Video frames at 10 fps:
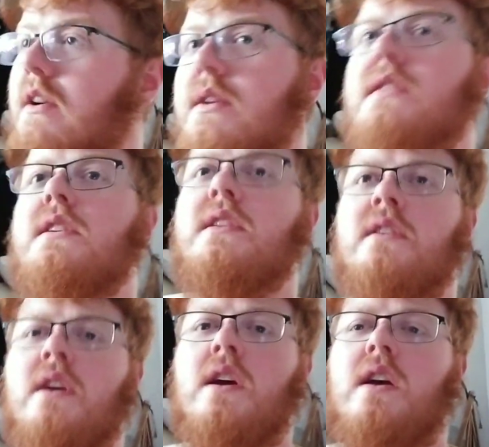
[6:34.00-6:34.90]
reasoning.
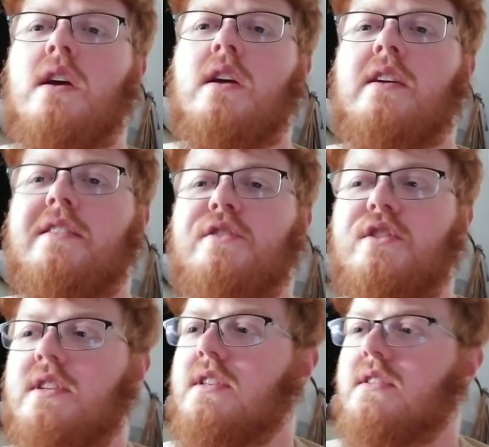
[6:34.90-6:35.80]

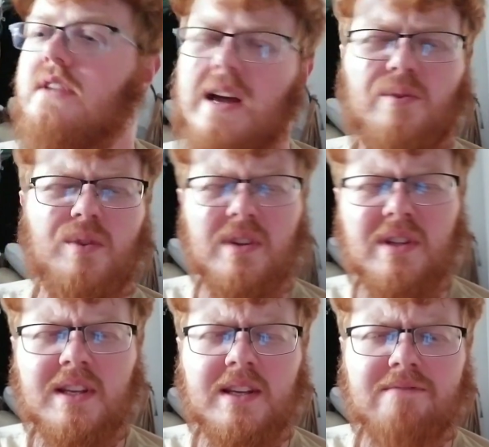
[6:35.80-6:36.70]
She's not
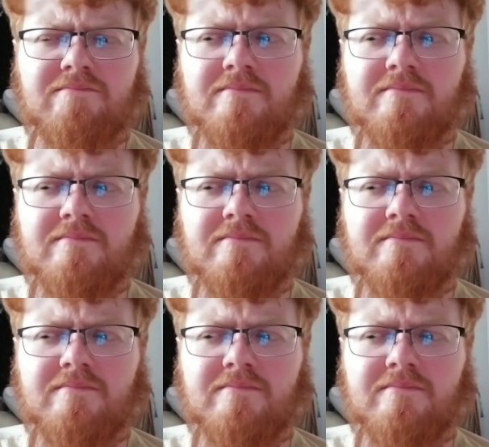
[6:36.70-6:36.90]
really